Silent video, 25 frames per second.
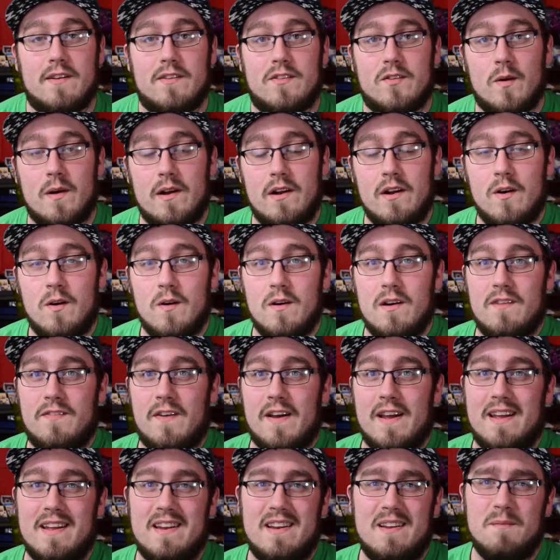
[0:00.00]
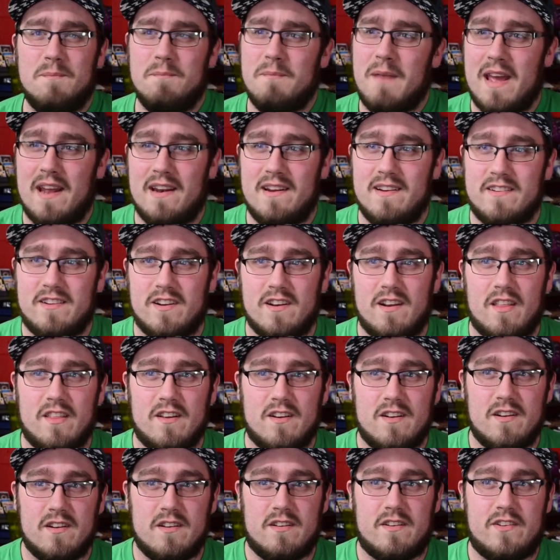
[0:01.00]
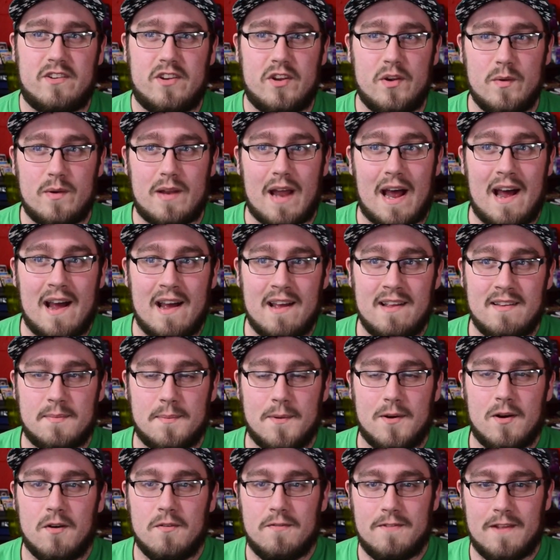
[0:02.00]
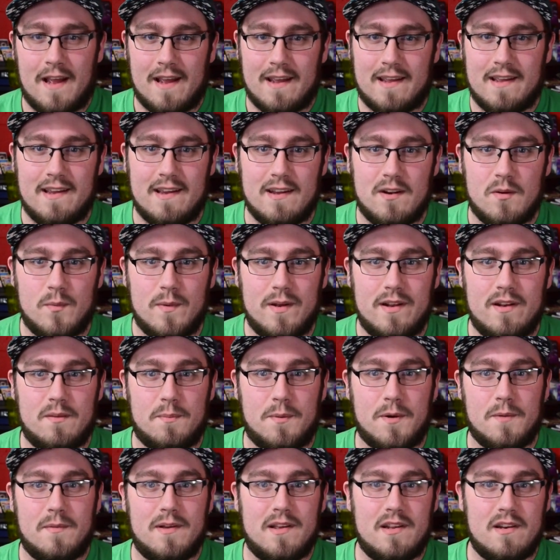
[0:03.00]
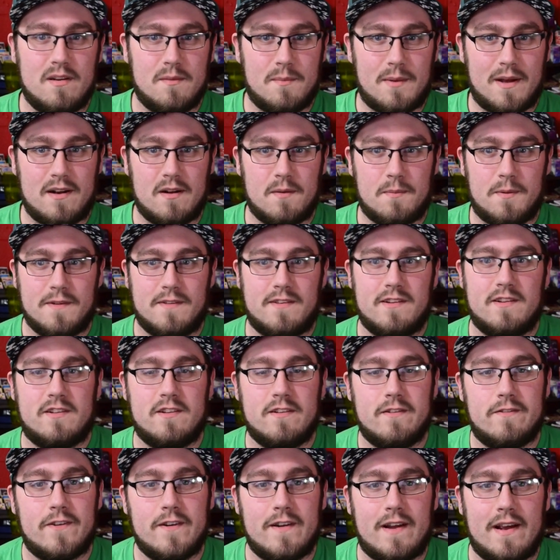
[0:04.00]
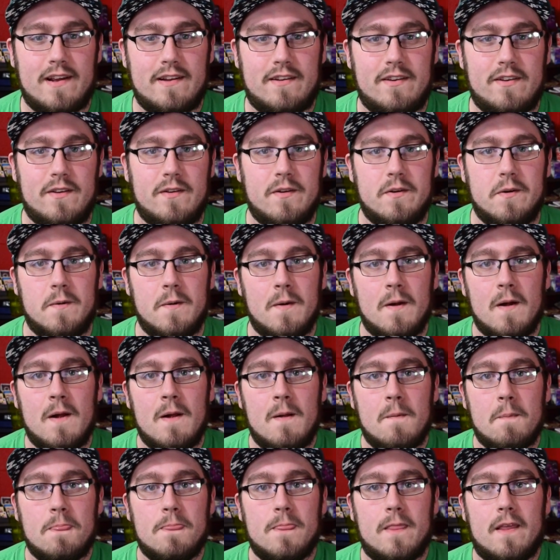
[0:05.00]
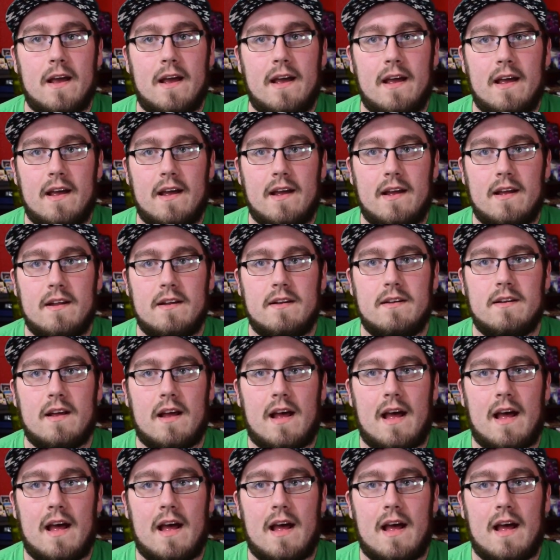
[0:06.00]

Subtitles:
so I know if I can manage another 2 ties, but hopefully I can get a win to put me into a better position for day 2. And